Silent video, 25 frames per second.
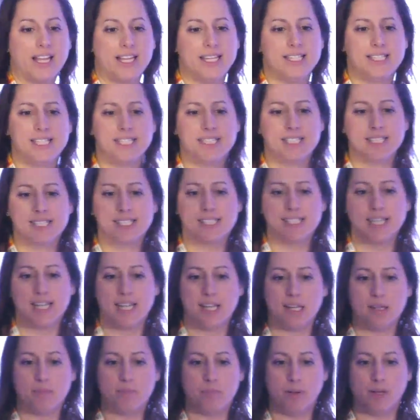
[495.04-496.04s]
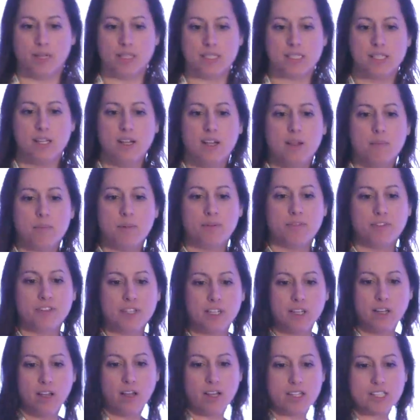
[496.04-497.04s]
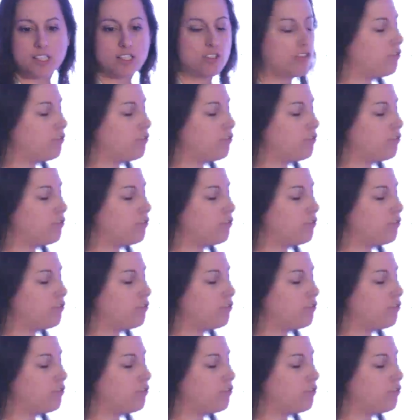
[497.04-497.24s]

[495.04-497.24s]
easy to see, but for the last